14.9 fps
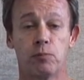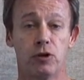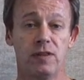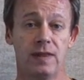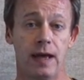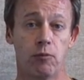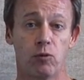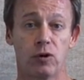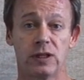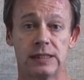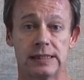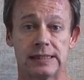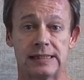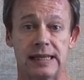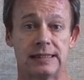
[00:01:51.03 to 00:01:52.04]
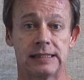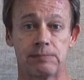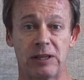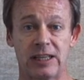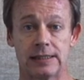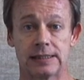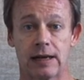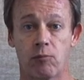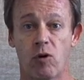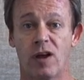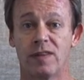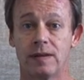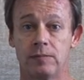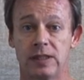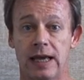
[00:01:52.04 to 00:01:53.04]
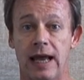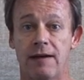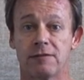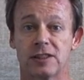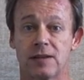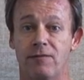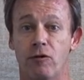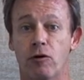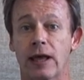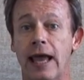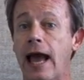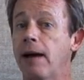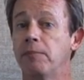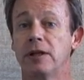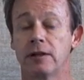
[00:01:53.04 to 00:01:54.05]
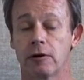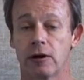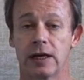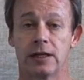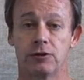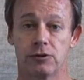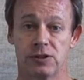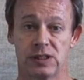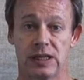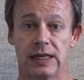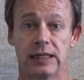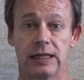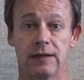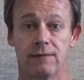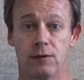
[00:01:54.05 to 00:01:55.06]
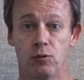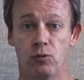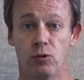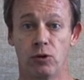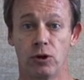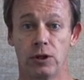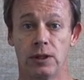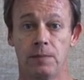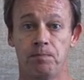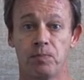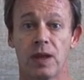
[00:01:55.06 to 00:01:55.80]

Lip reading: put that word in a sentence because I want them to have some vocabulary understanding of the word.